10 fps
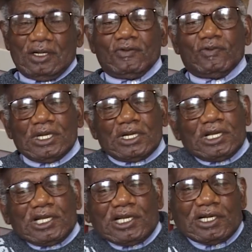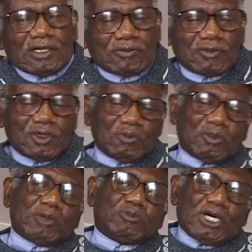Well,
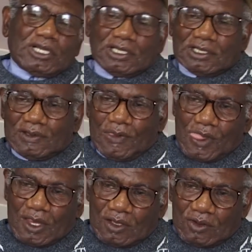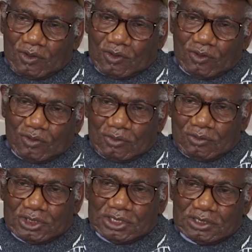my brother,
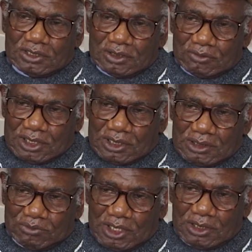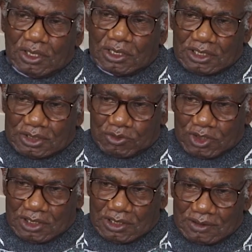which is my youngest
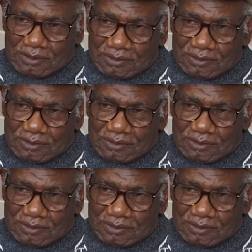brother,